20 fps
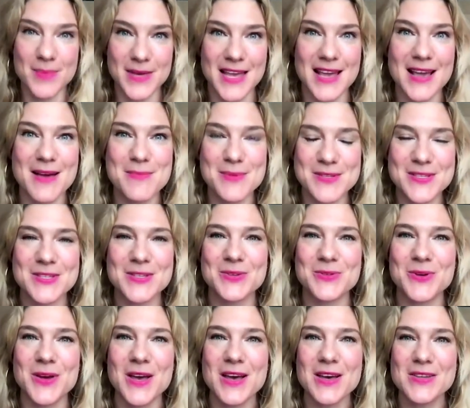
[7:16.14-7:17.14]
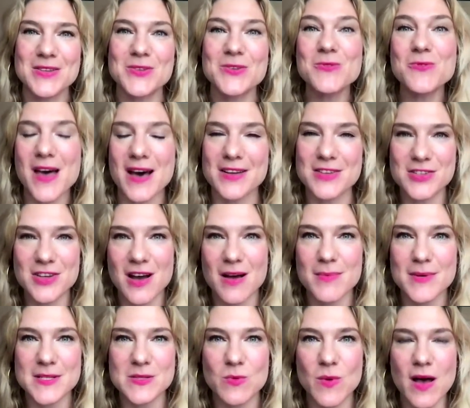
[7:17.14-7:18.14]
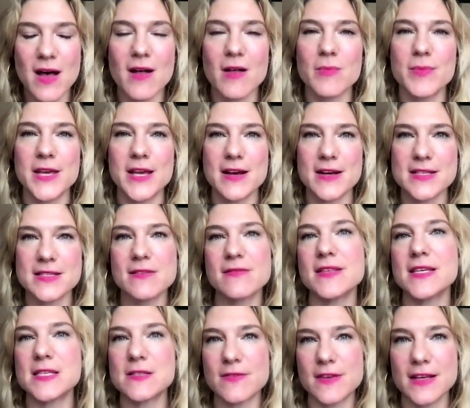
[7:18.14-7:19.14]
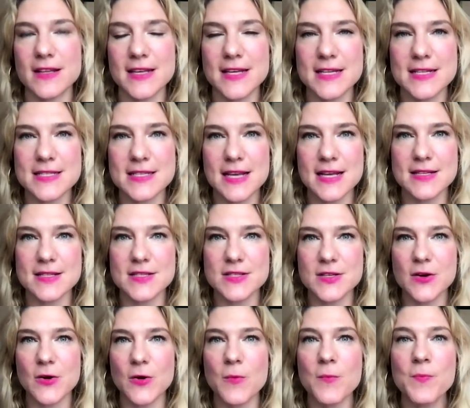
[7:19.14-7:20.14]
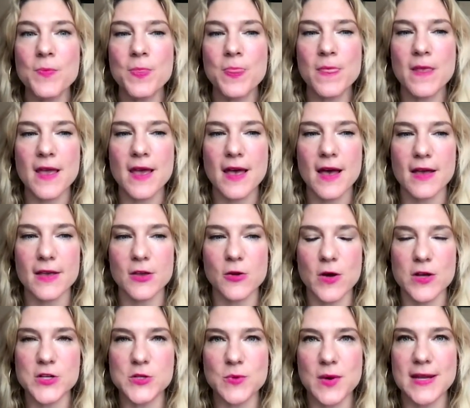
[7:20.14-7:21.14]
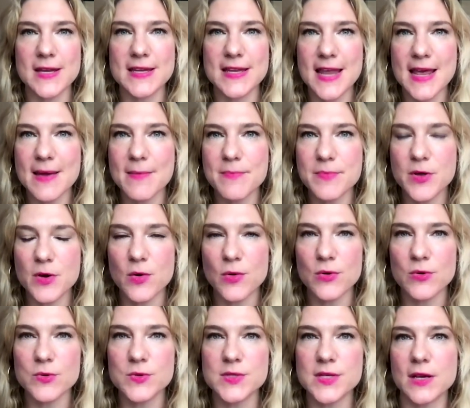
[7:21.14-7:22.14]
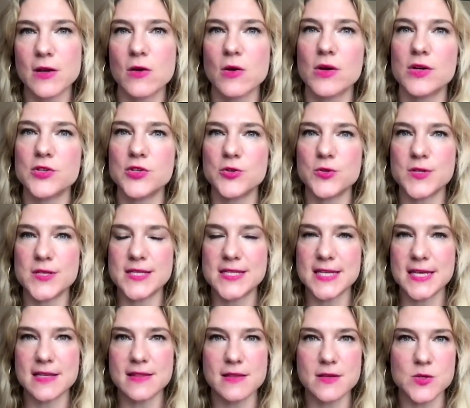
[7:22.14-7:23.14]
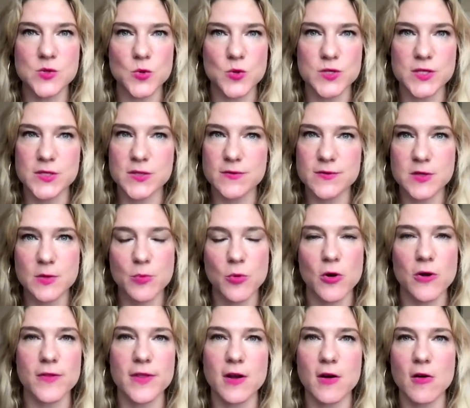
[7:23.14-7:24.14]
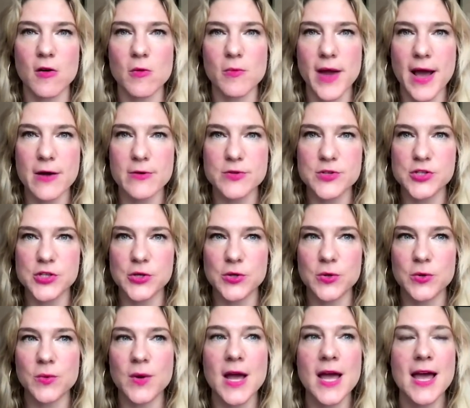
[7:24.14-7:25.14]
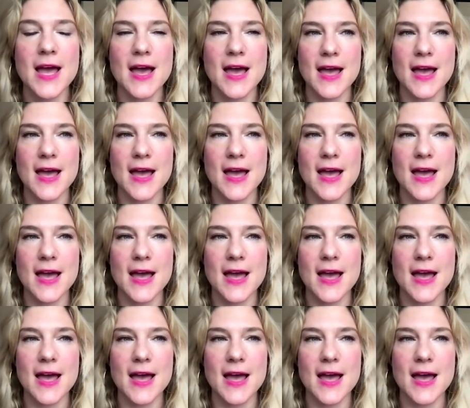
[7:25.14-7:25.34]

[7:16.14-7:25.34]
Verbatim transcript: not being able to do that job as well because of these feelings and so you know, I just want to name those, encourage you to seek the sources of support that are around you.